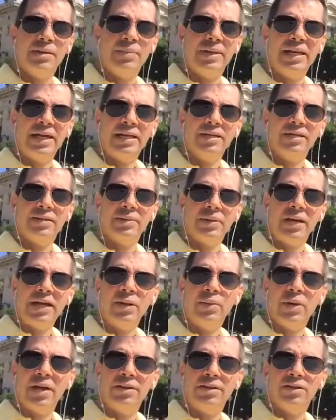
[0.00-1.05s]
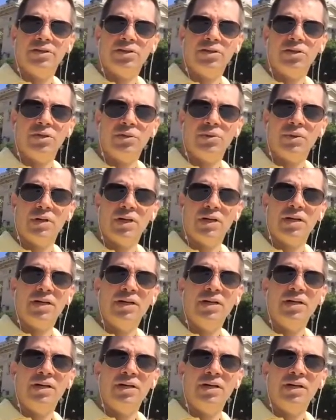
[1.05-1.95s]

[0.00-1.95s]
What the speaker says: but anyway, there's no,